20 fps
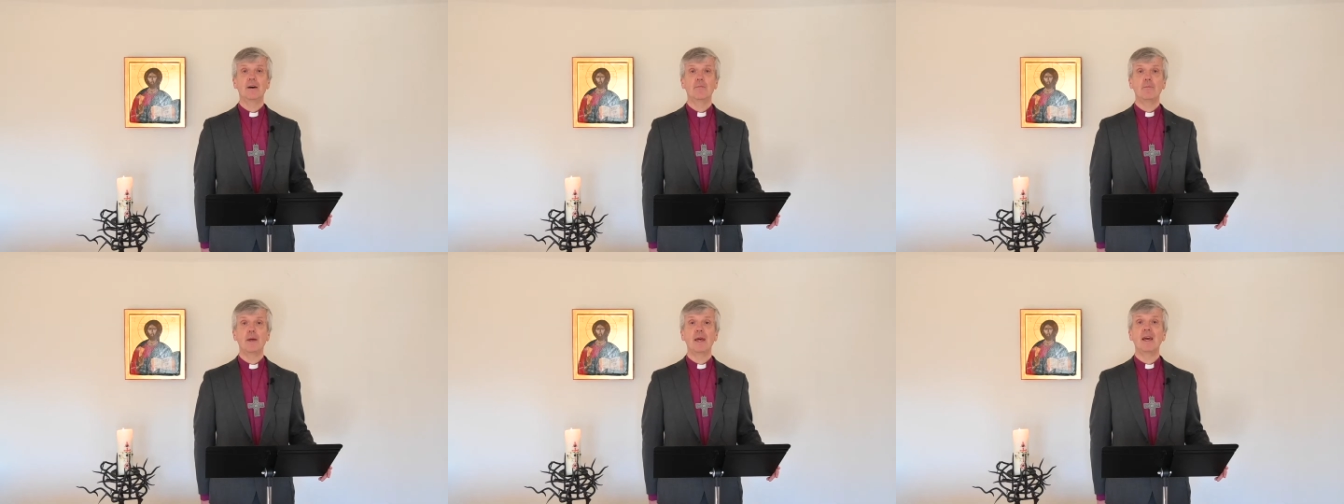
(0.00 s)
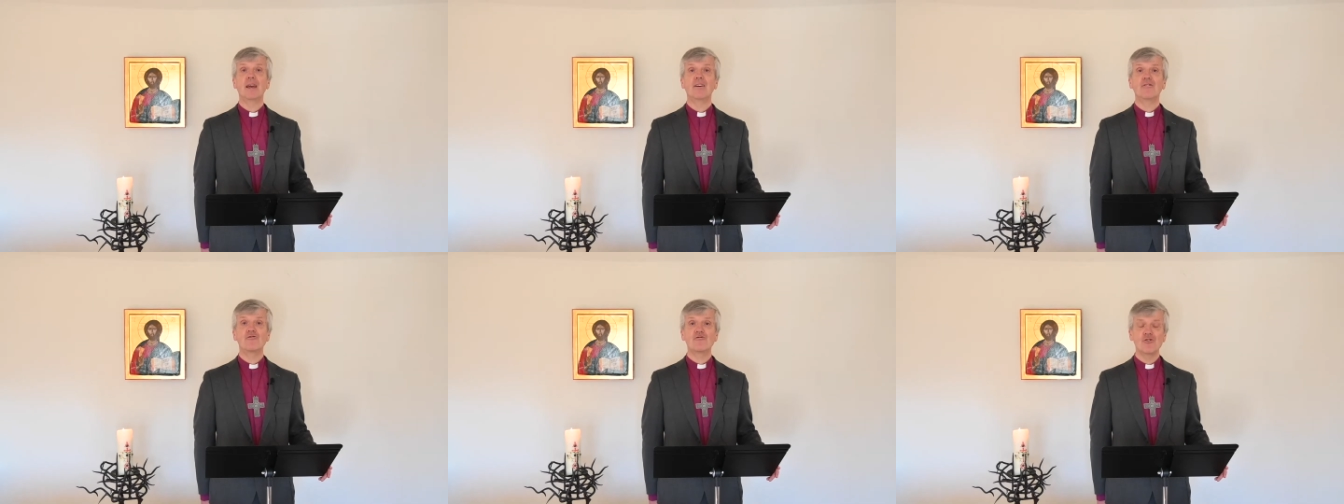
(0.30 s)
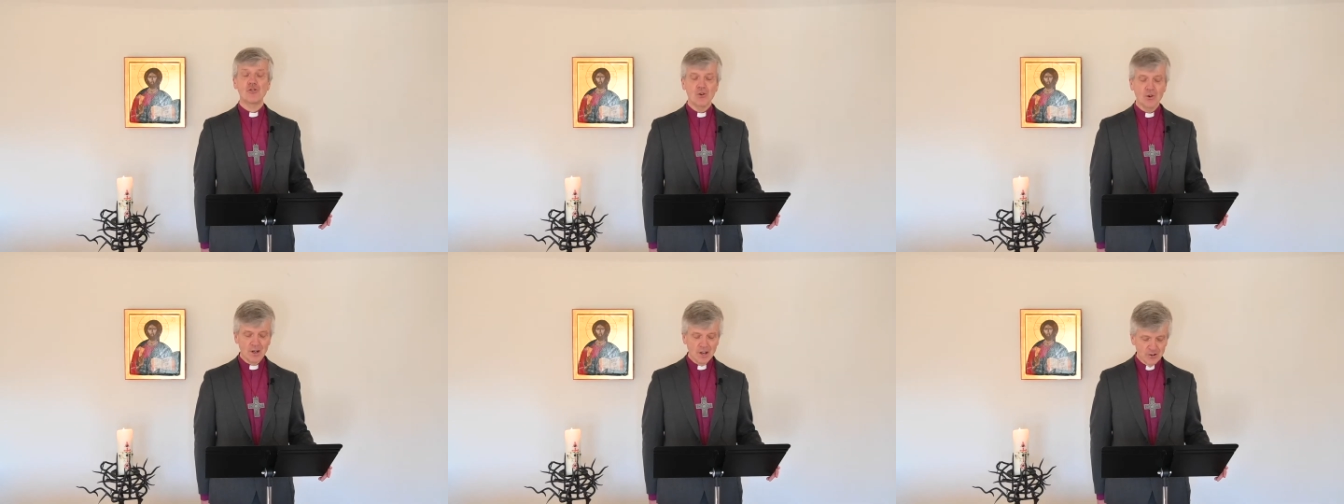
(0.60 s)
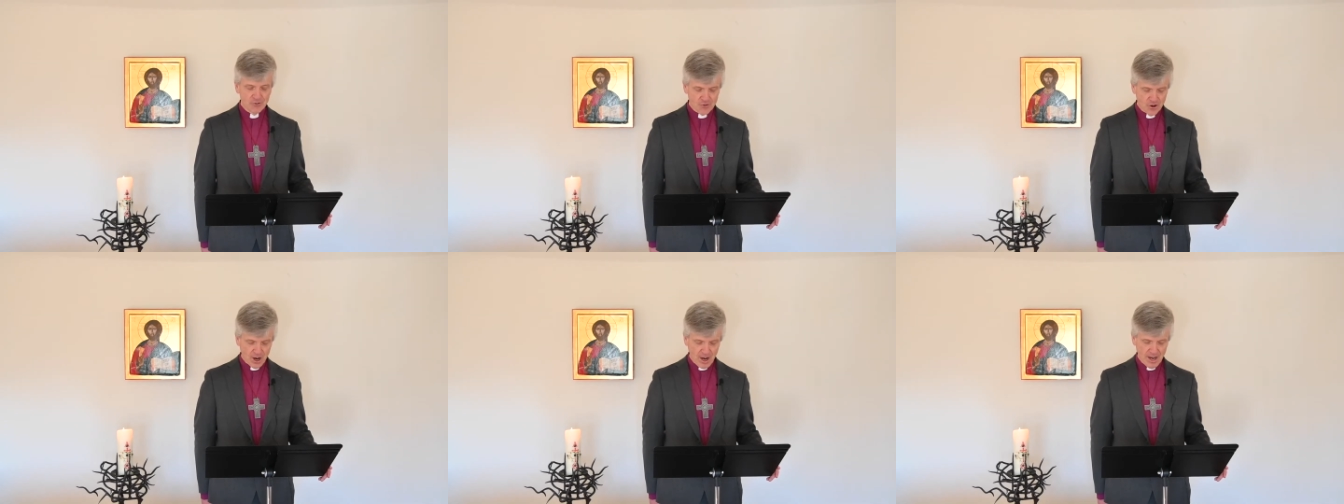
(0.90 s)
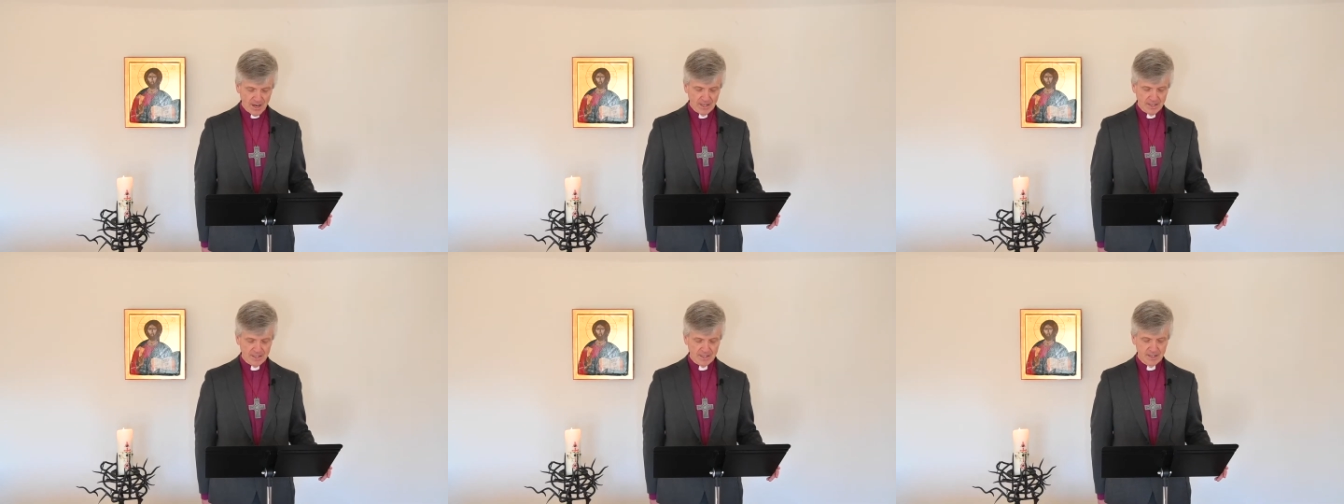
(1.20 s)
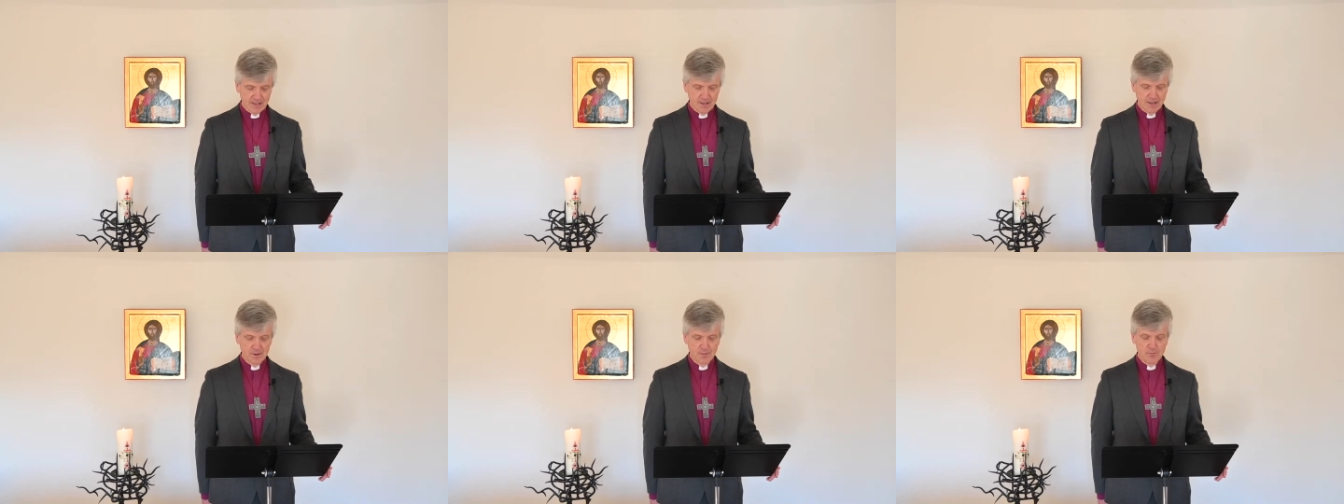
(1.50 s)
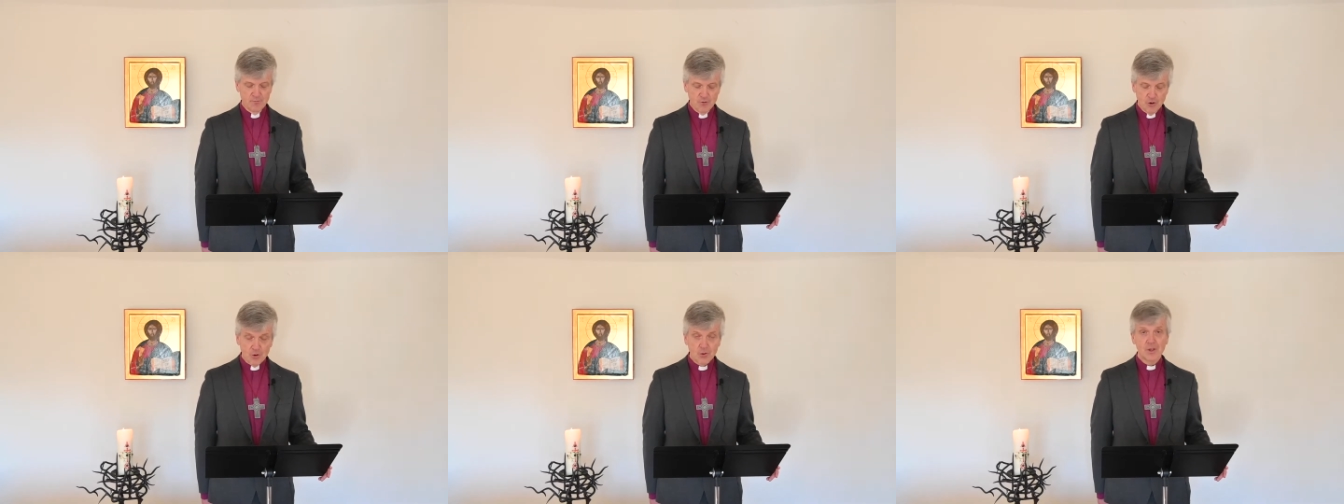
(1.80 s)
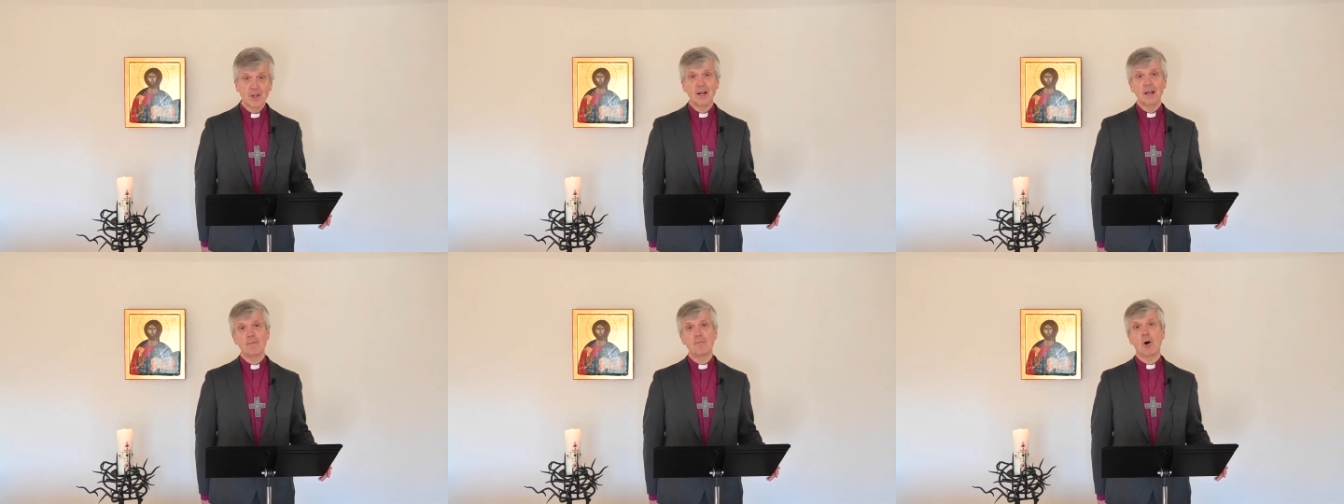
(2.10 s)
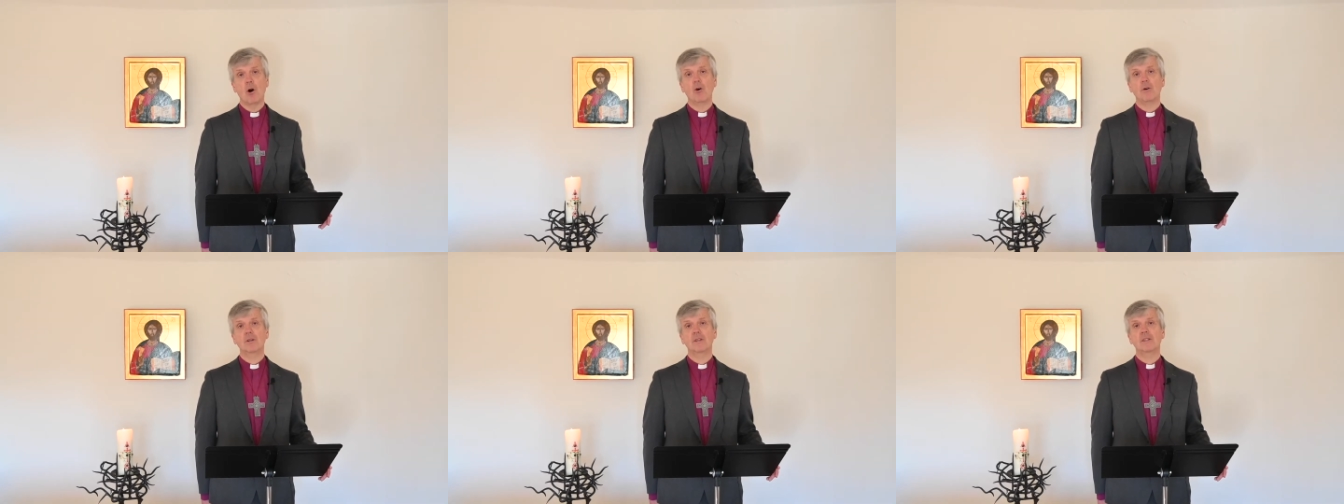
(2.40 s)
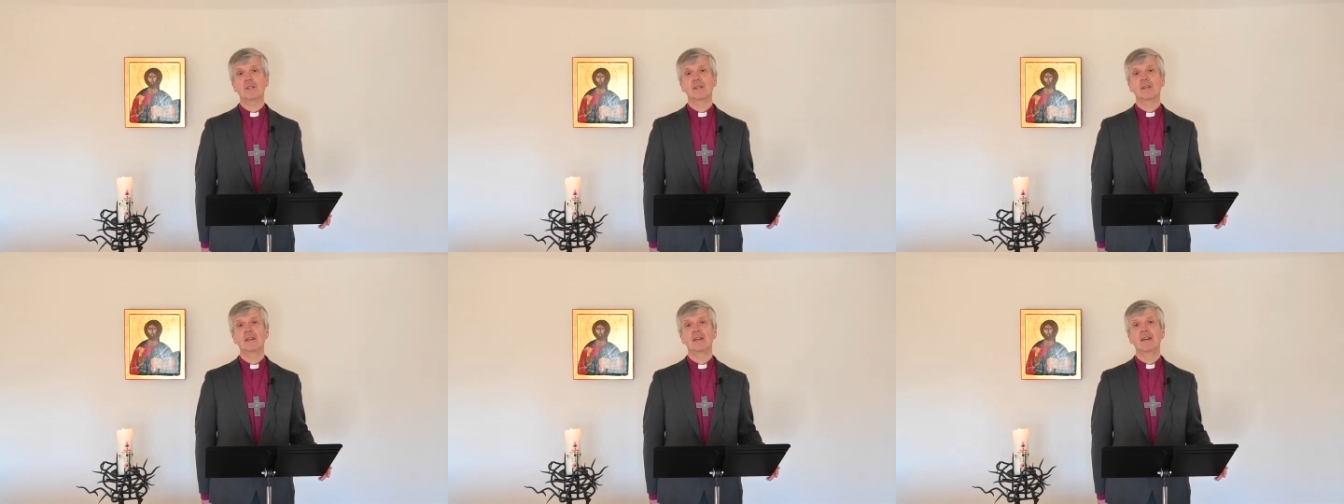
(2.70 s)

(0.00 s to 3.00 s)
being cruelly tried, brutally mocked,